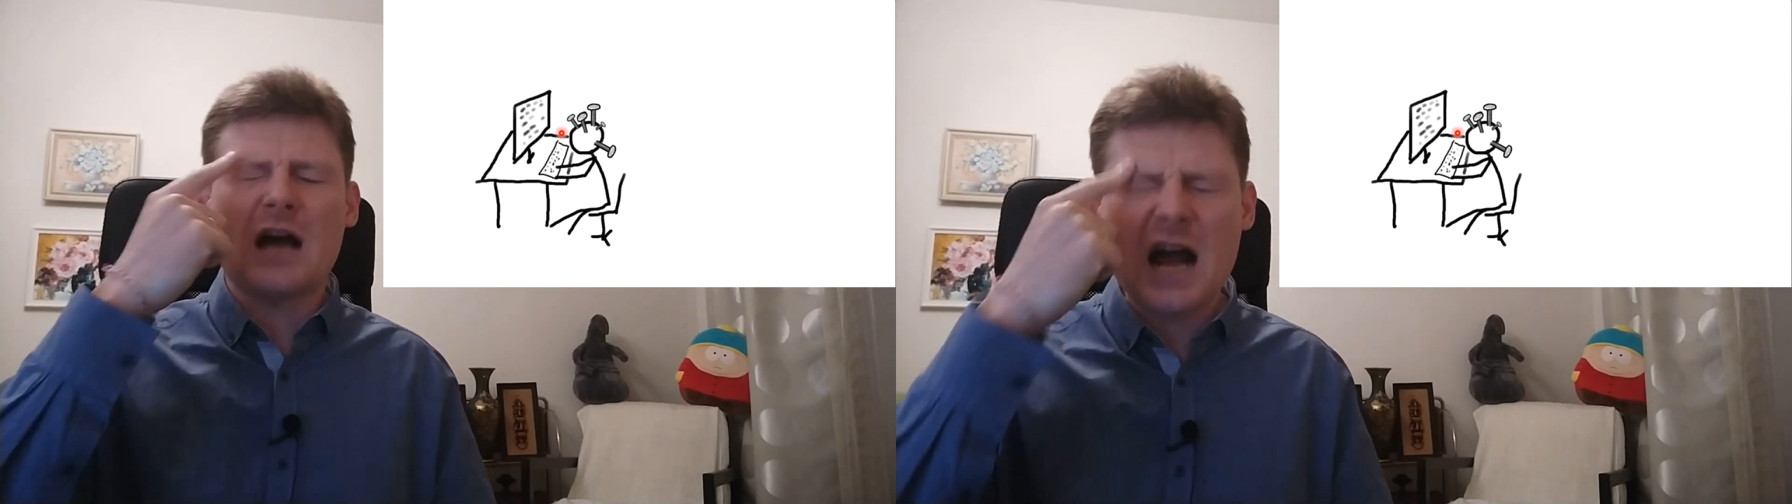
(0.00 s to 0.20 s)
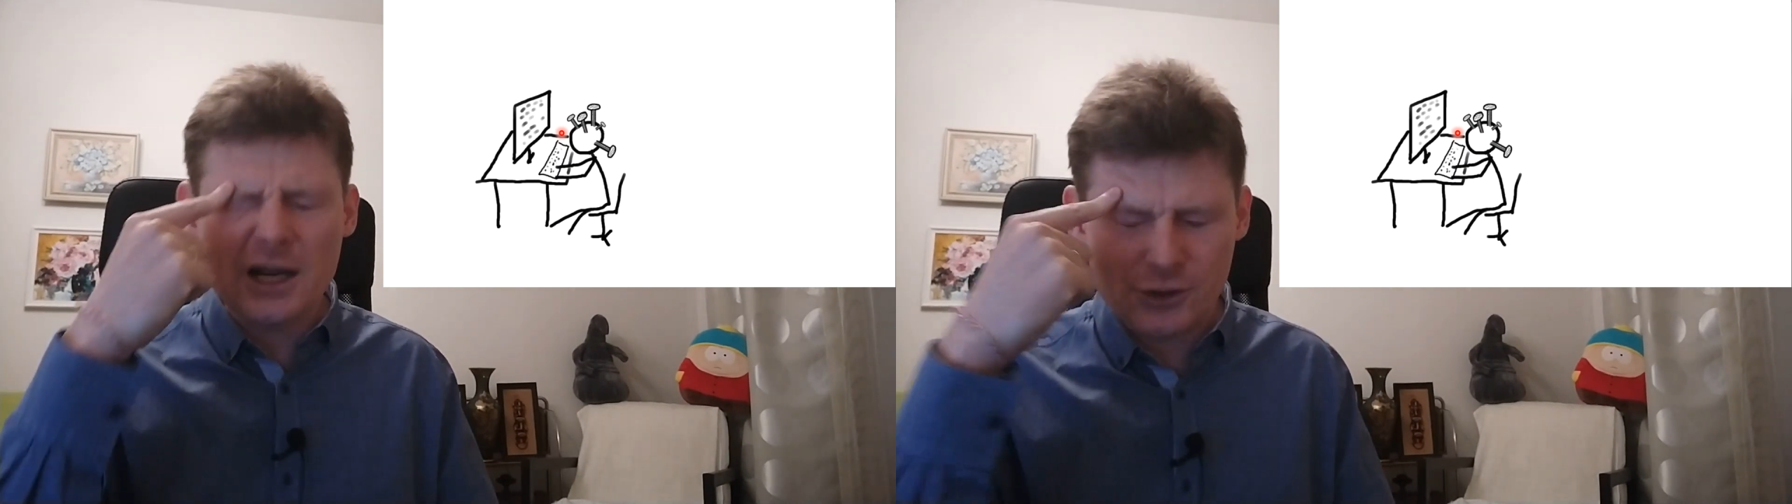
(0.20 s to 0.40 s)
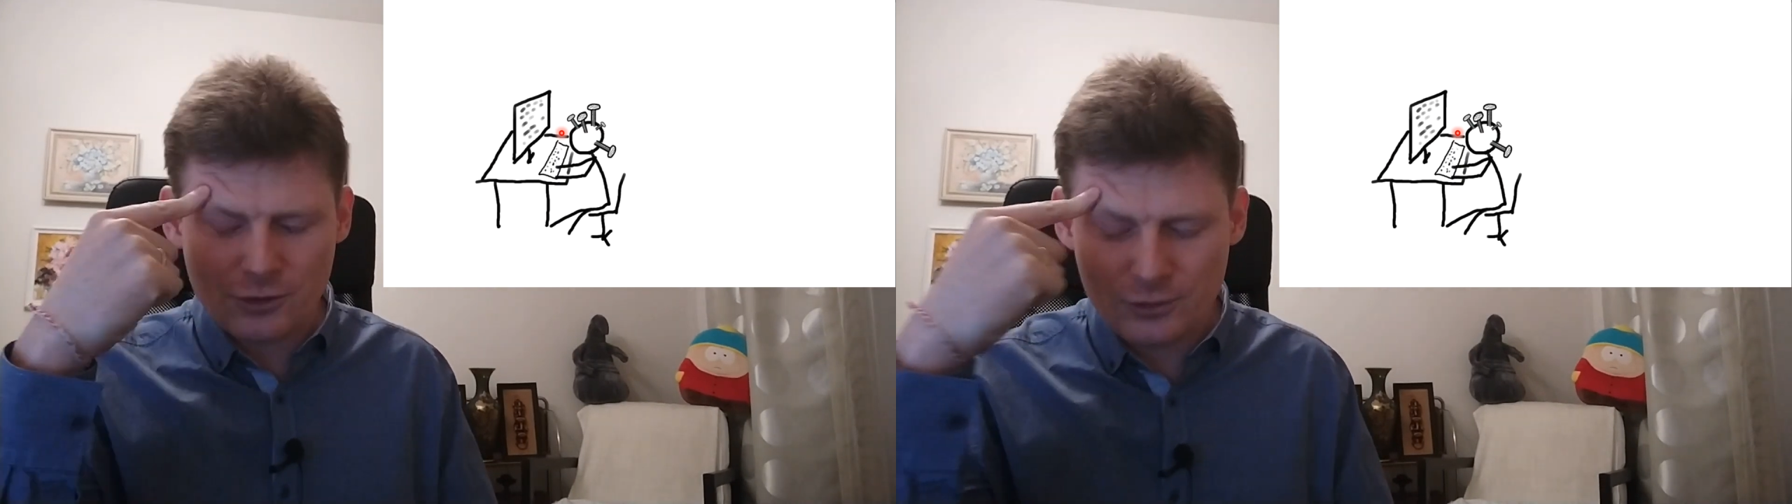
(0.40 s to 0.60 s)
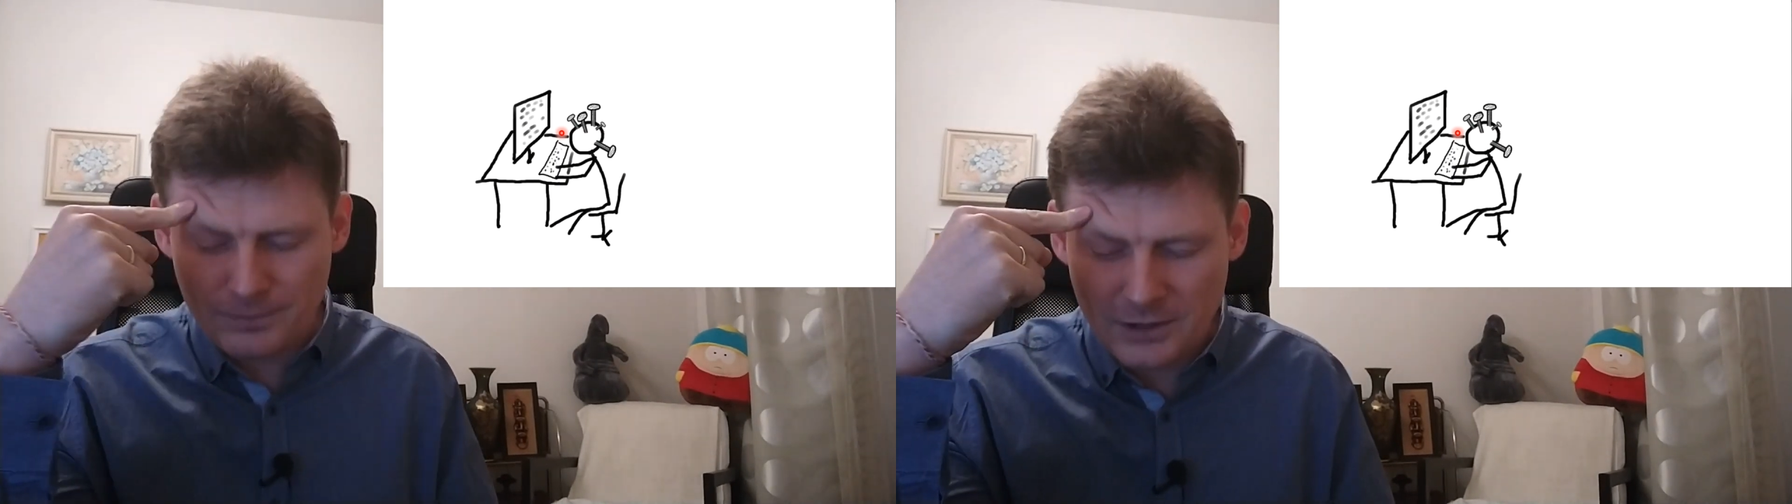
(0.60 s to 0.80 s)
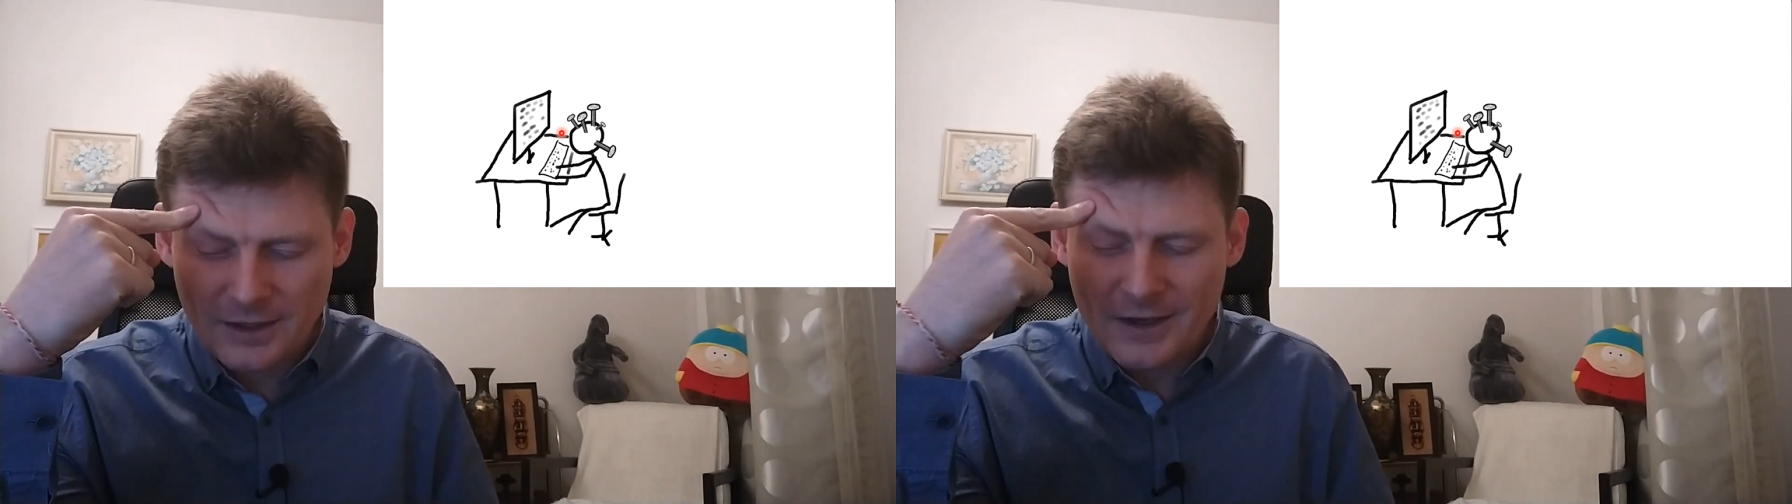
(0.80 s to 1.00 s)
I
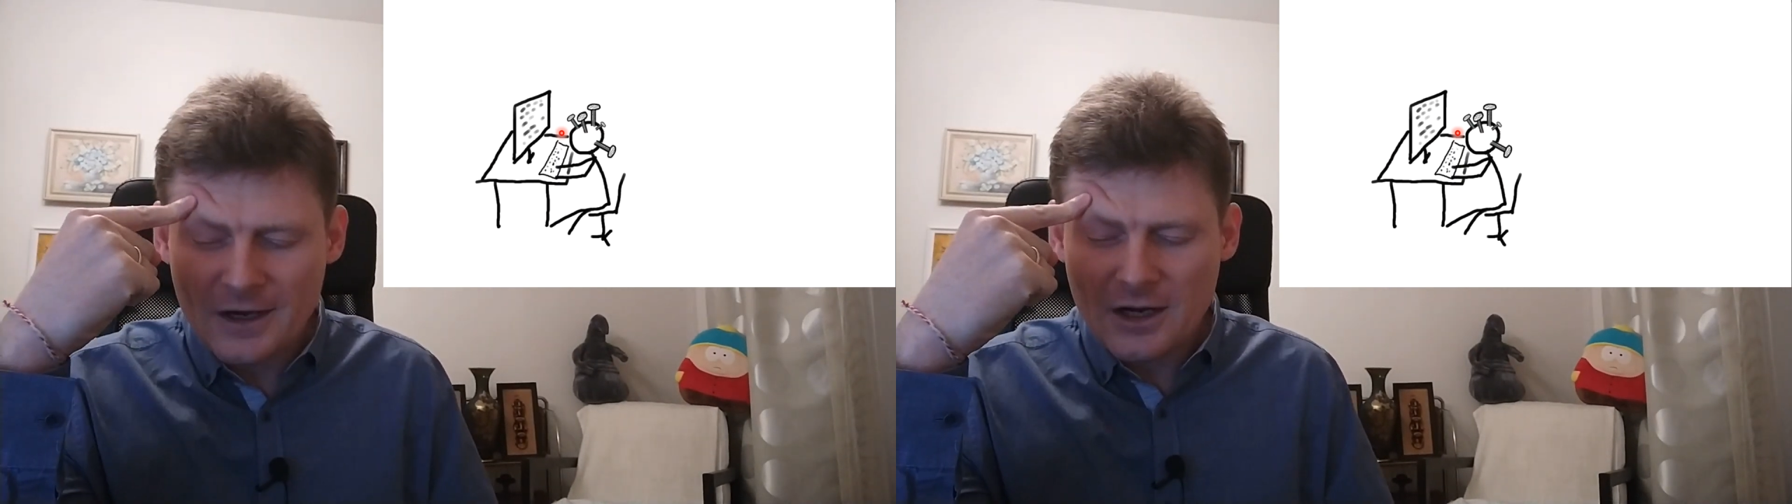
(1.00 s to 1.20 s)
should be.